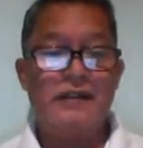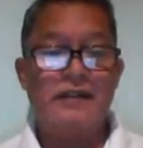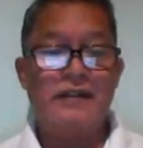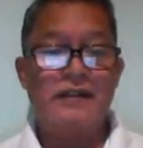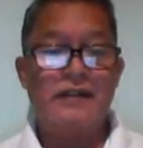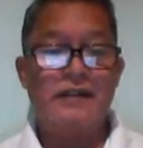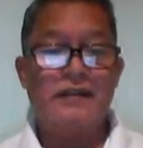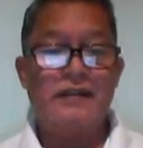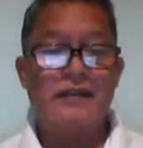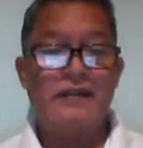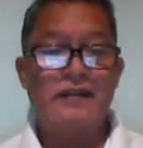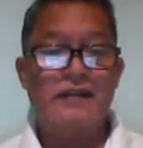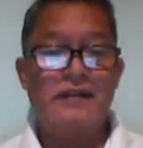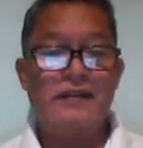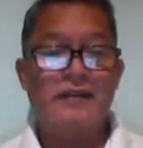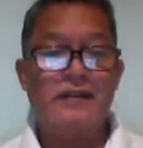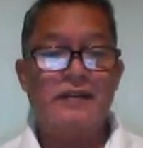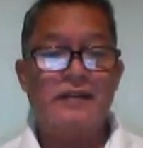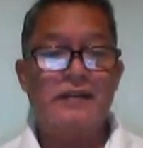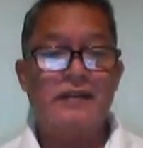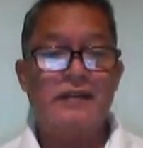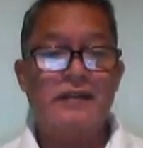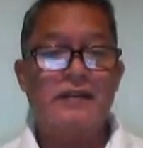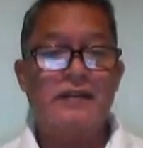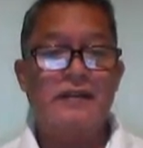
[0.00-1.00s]

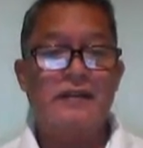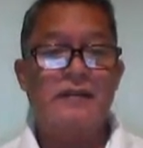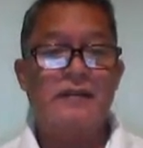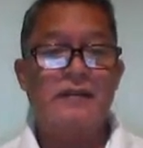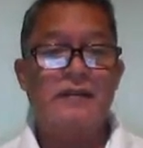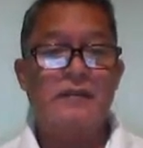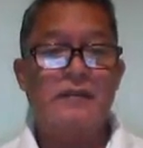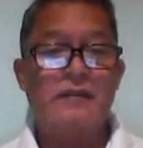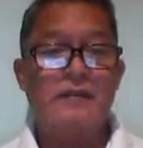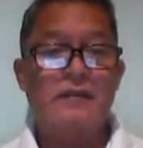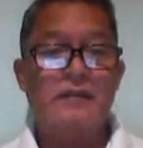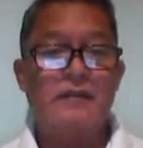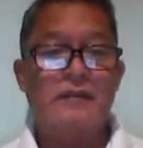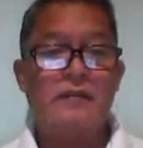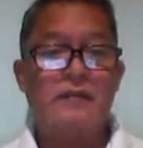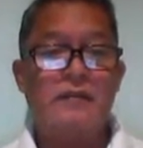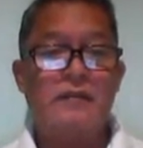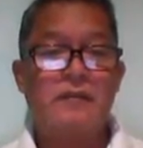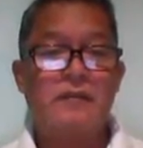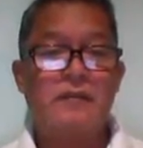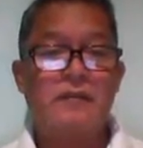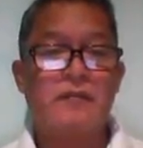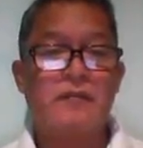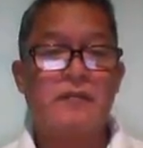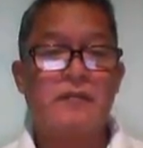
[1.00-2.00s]

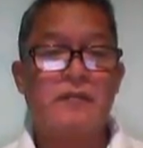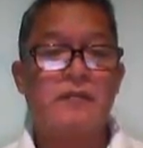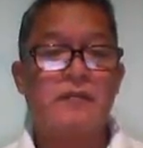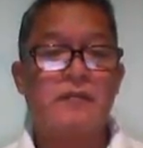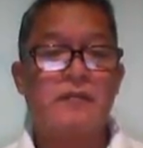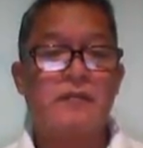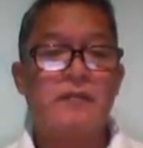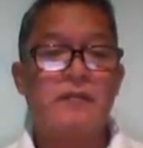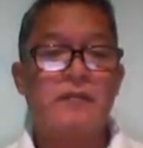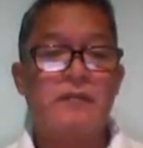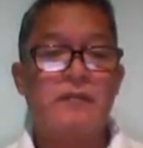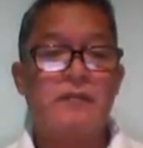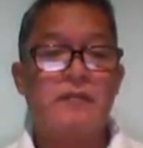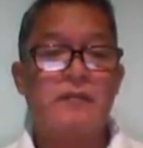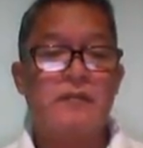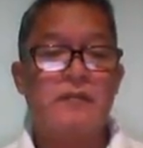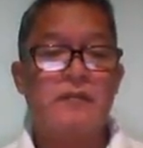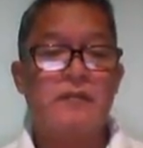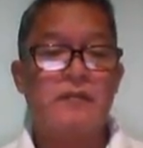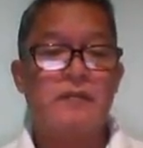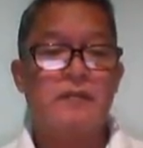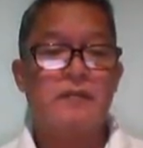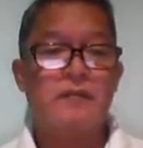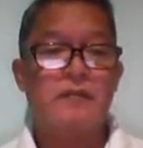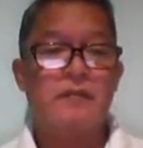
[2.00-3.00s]

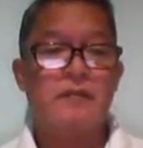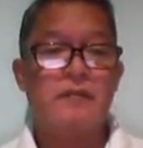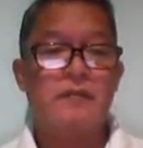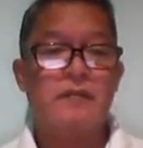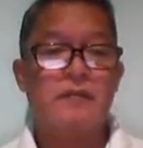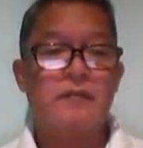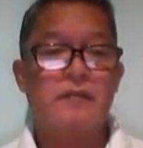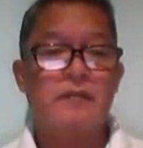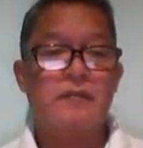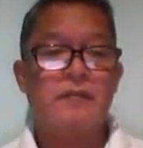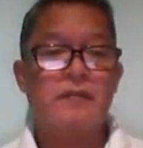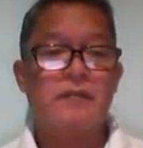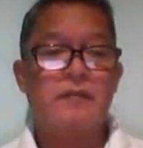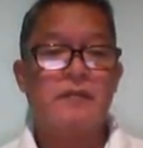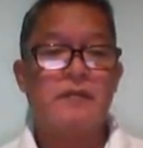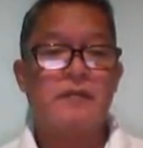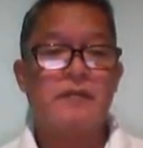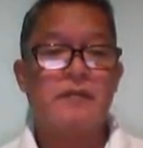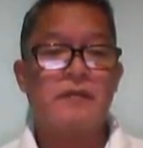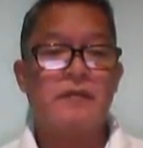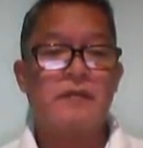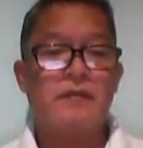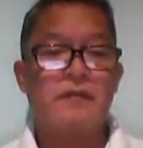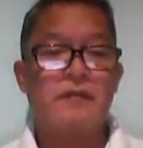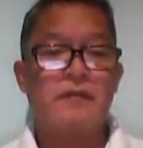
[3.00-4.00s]

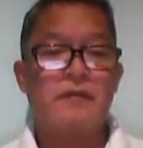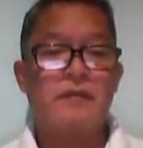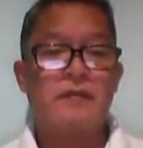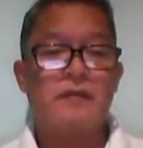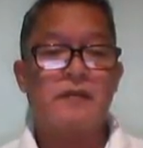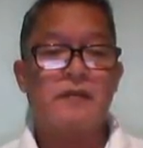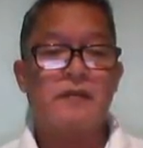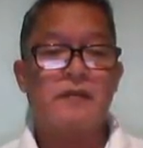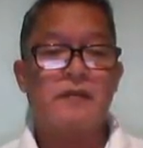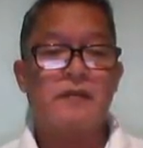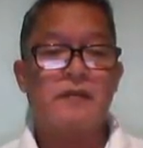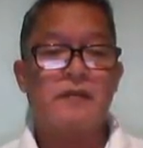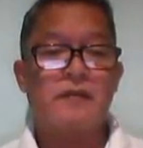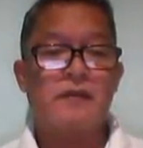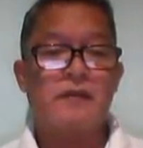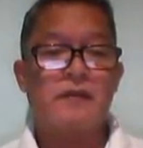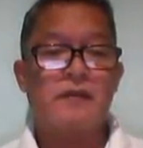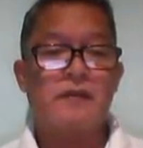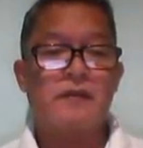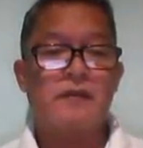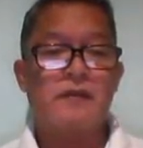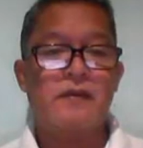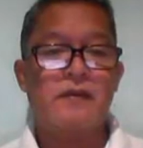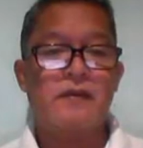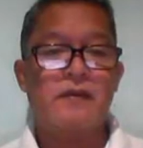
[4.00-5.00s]

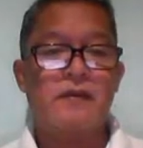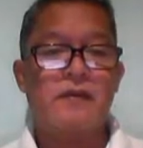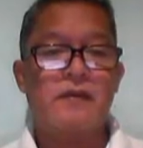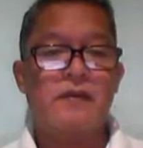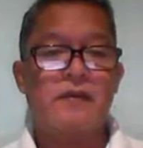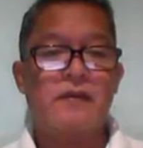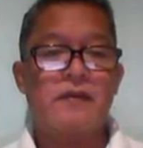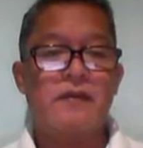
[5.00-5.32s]
No one is speaking in this clip.